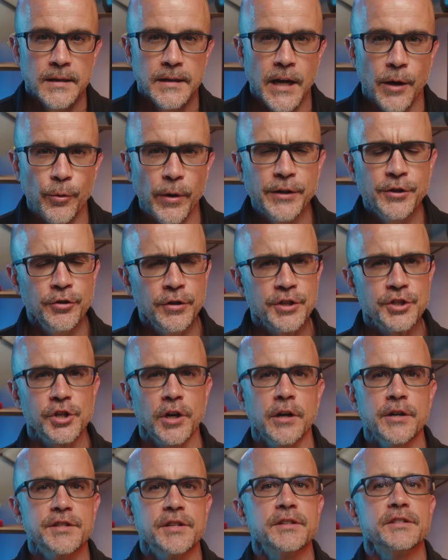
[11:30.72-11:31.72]
Now, while you can
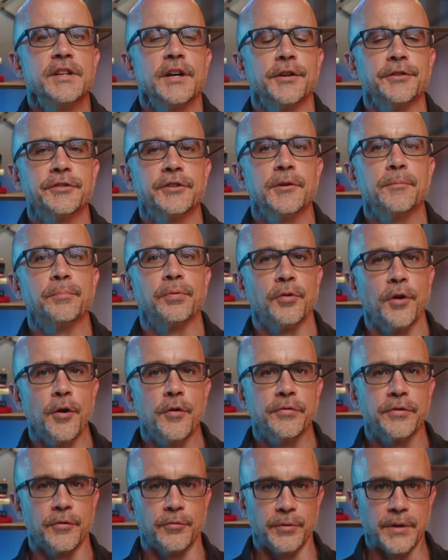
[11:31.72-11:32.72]
charge the Delta
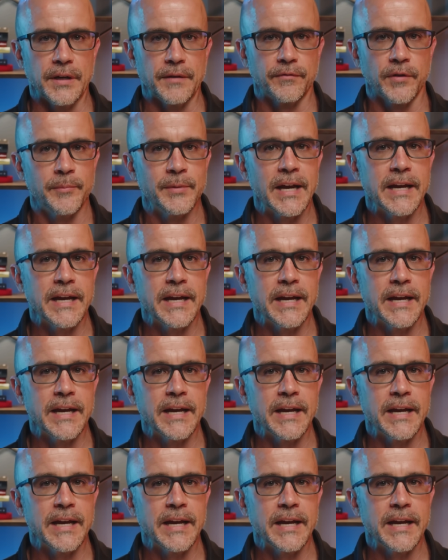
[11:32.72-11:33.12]
Pro 3 from